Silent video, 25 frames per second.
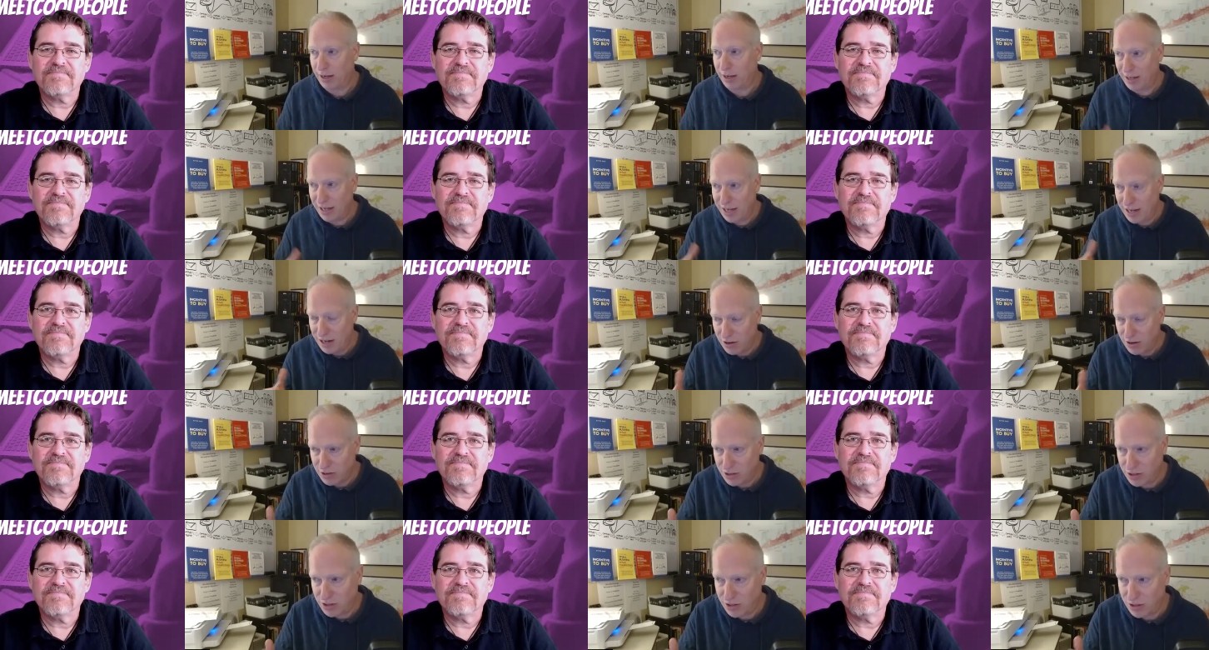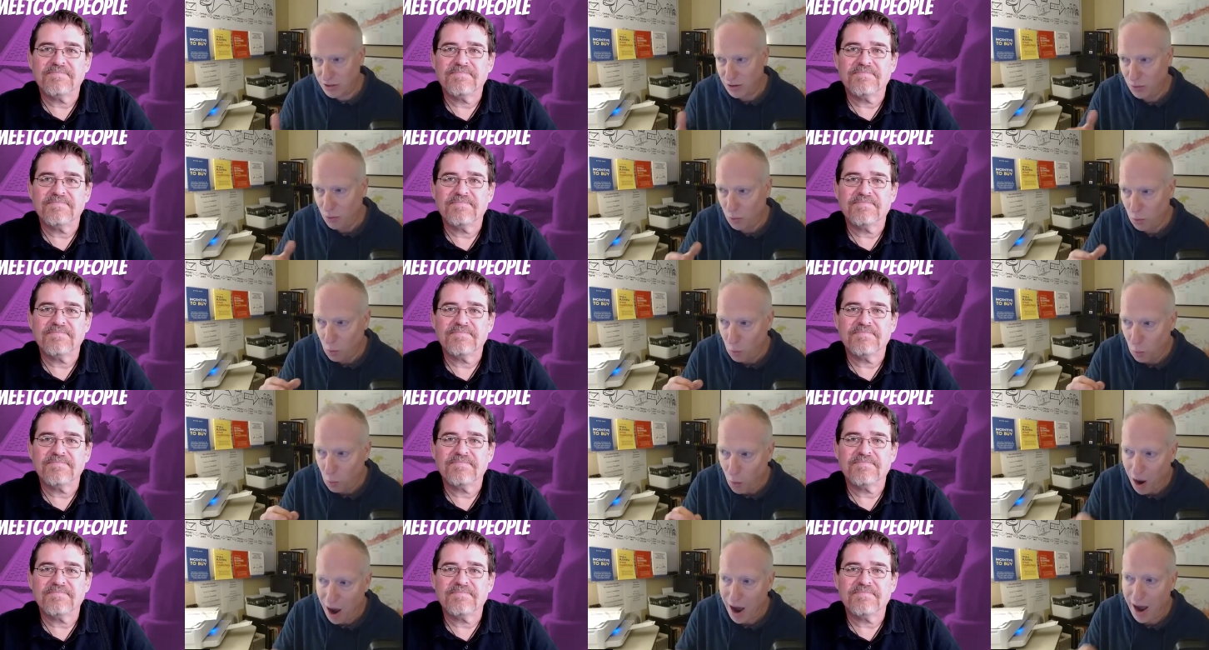Speaker 1: And here's
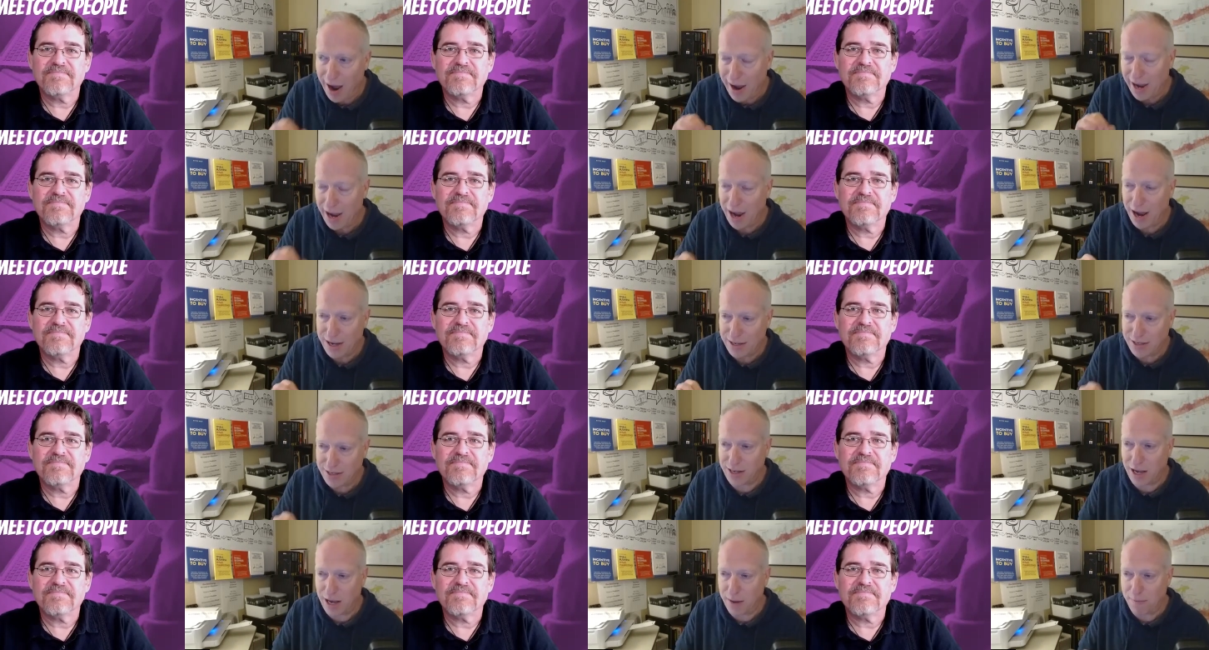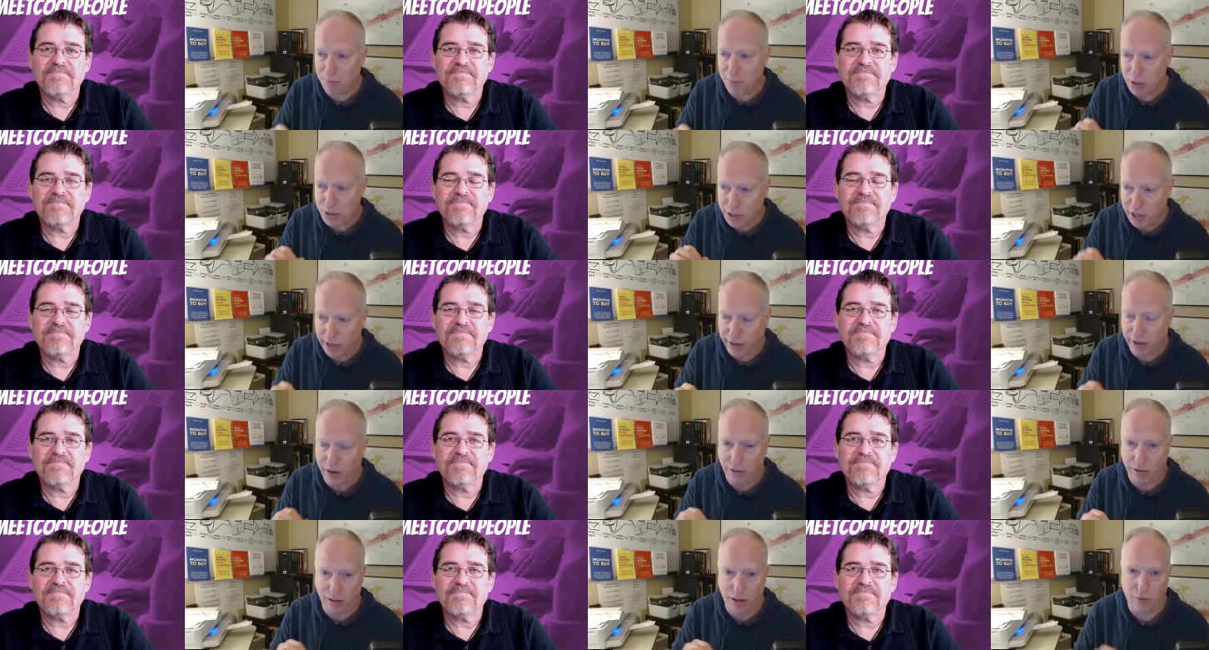why I say
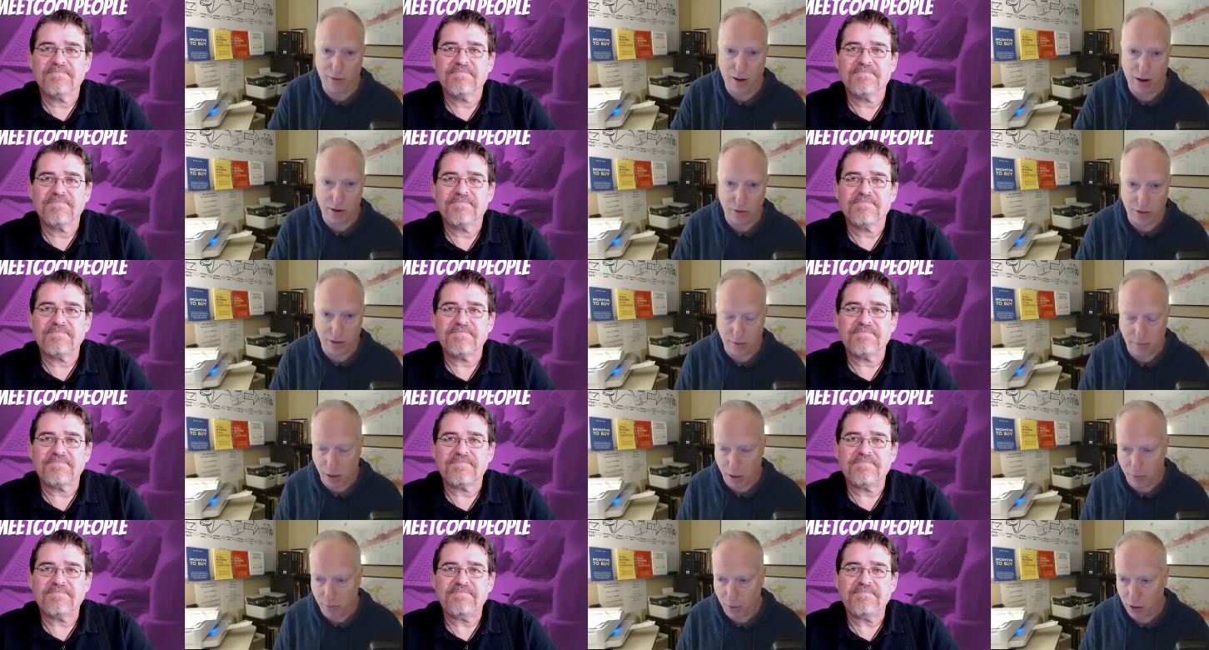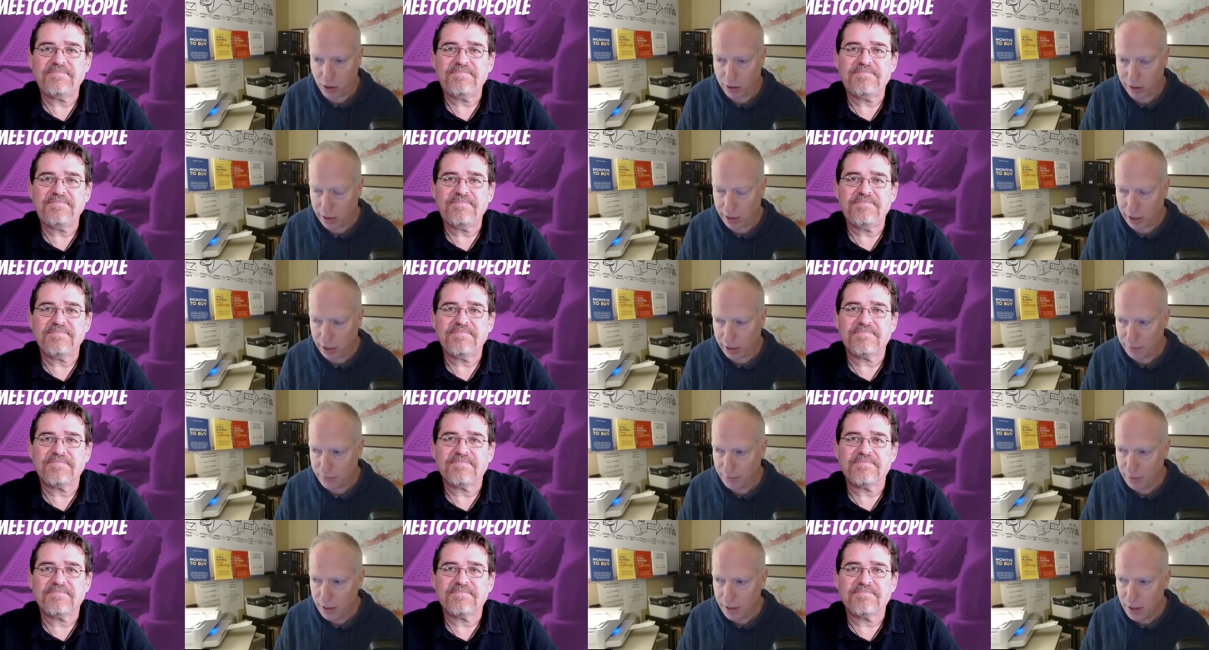particularly around email
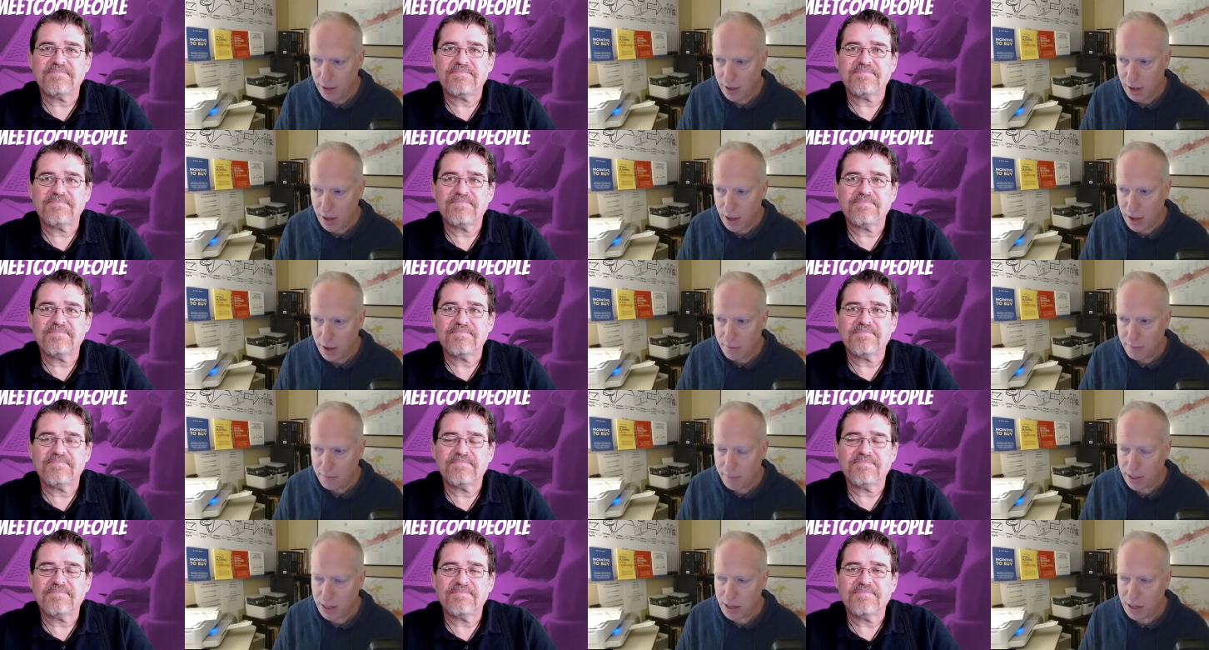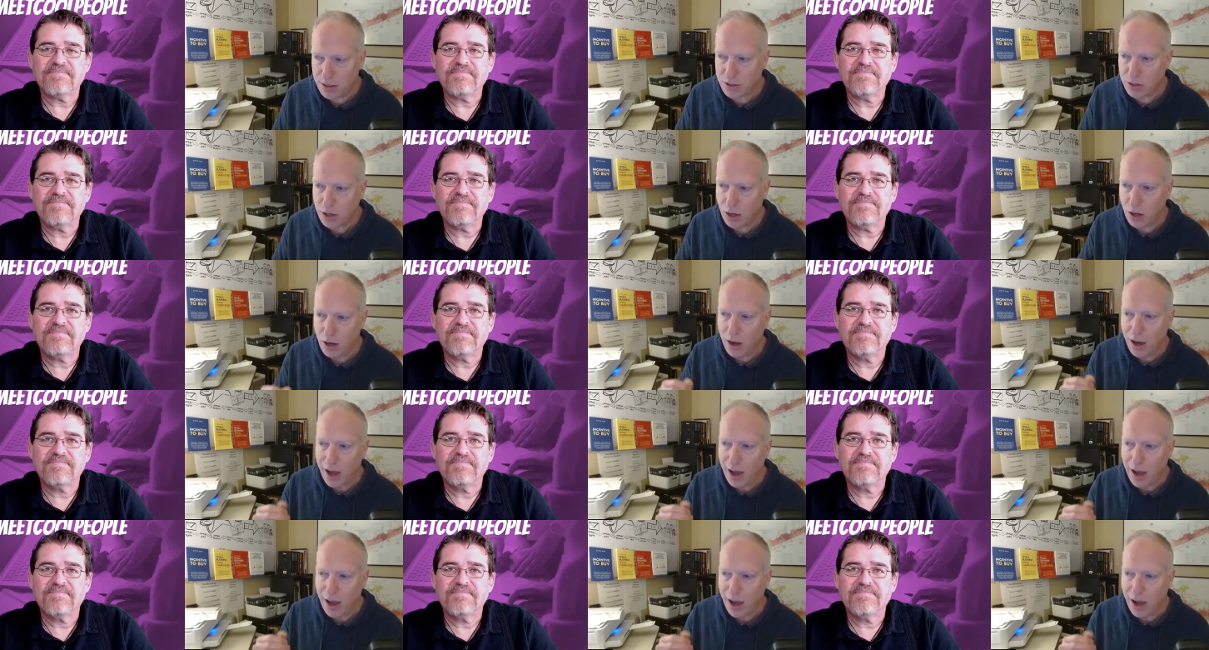marketing, because